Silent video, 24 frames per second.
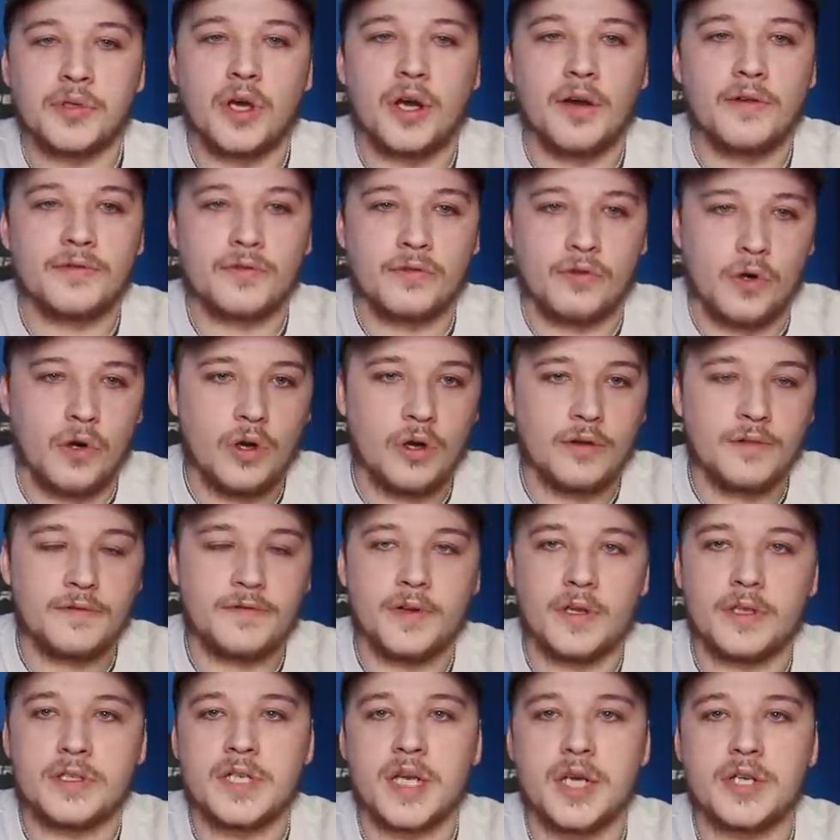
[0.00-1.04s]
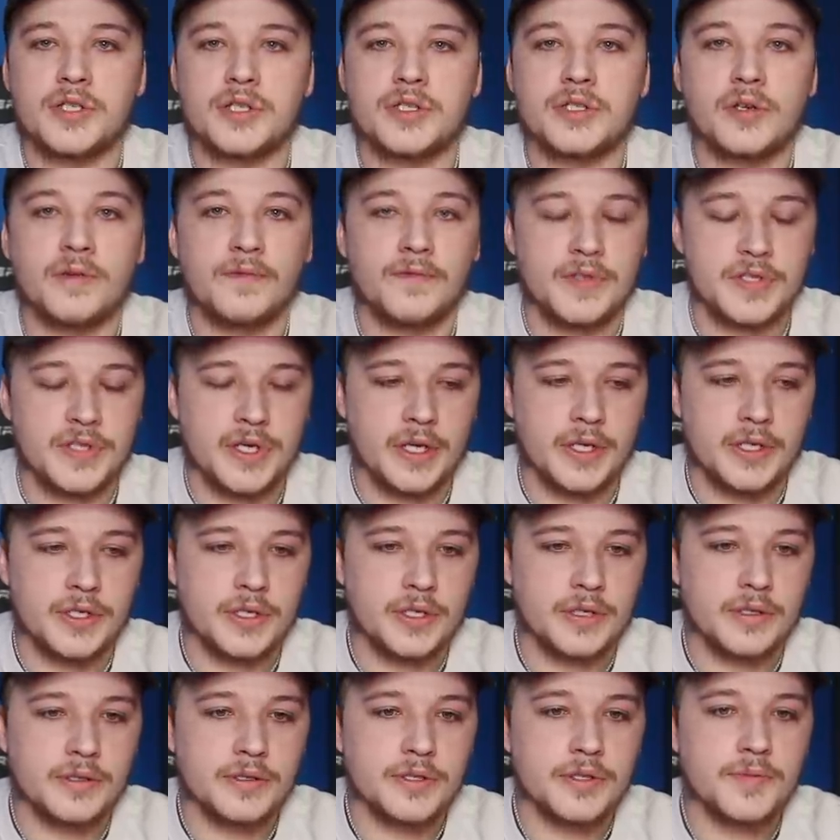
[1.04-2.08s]
after a lot of flirtatious
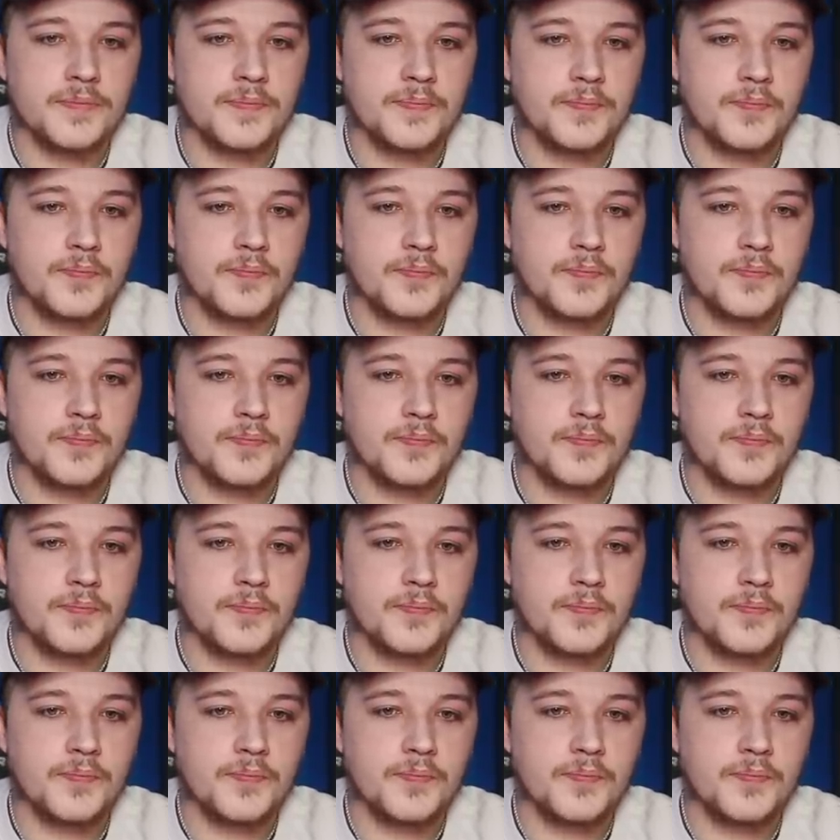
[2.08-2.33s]
conversations.